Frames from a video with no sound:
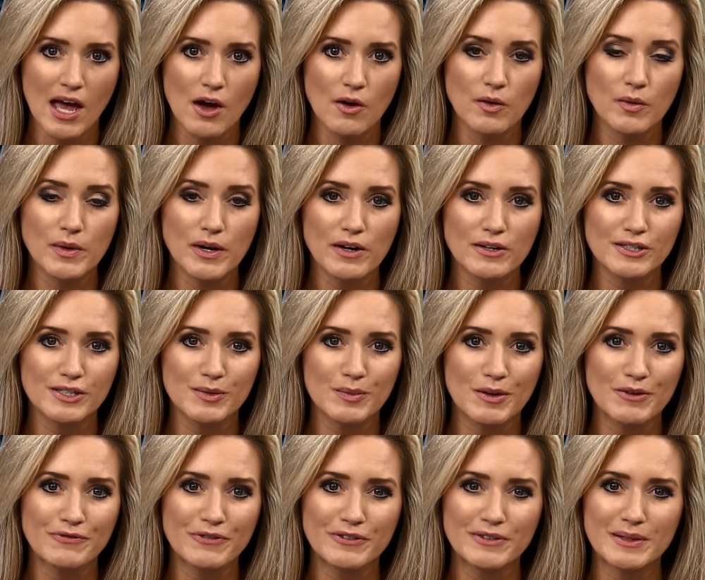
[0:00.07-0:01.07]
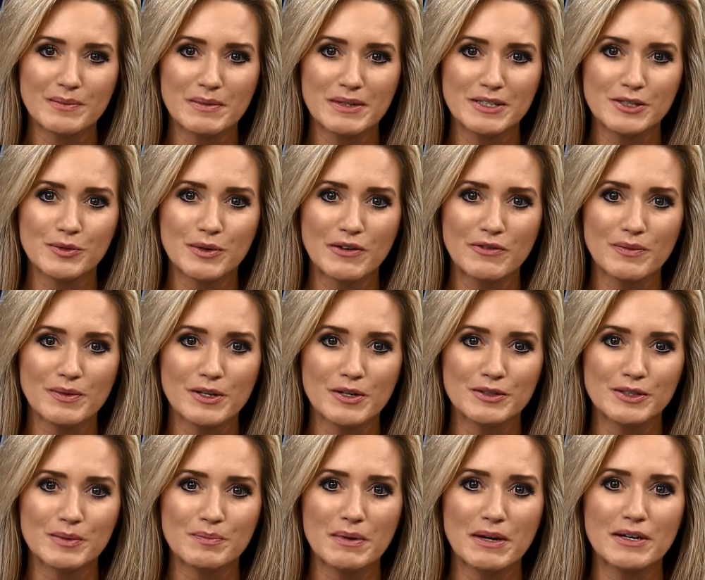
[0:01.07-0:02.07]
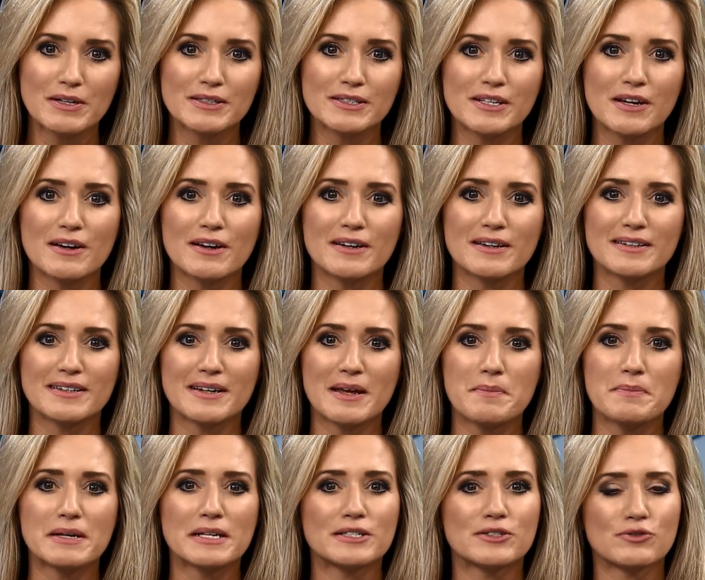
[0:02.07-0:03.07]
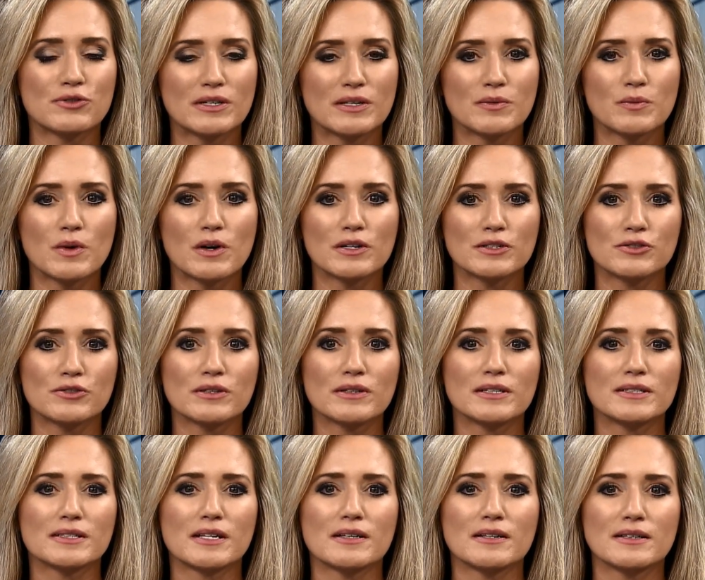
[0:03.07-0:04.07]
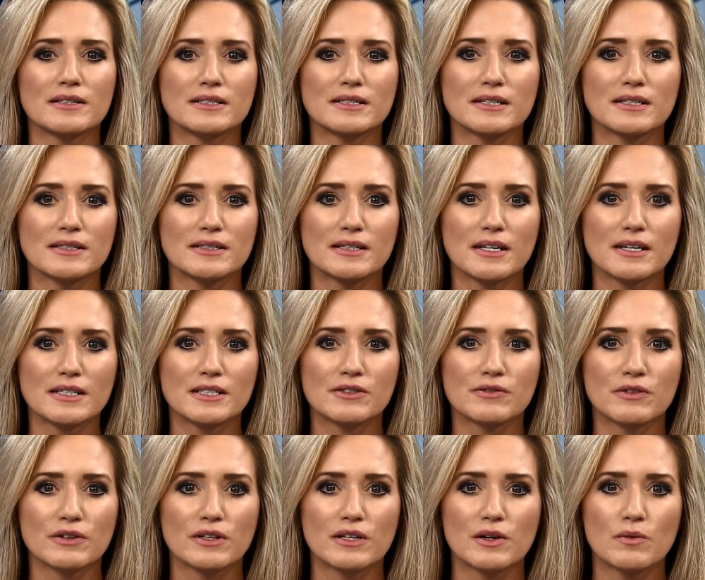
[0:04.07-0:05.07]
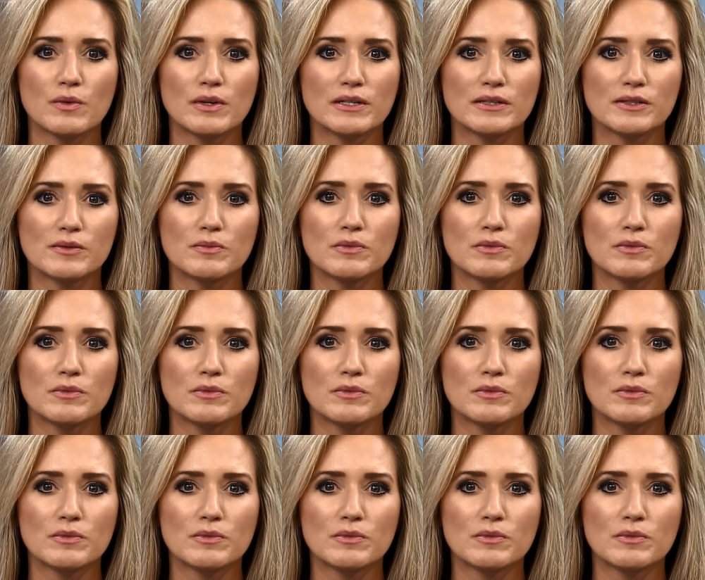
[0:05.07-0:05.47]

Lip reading: Well, we are just about 15 minutes away from the closing bells on Bay Street and Wall Street. Let's head to the TSX for a look at what is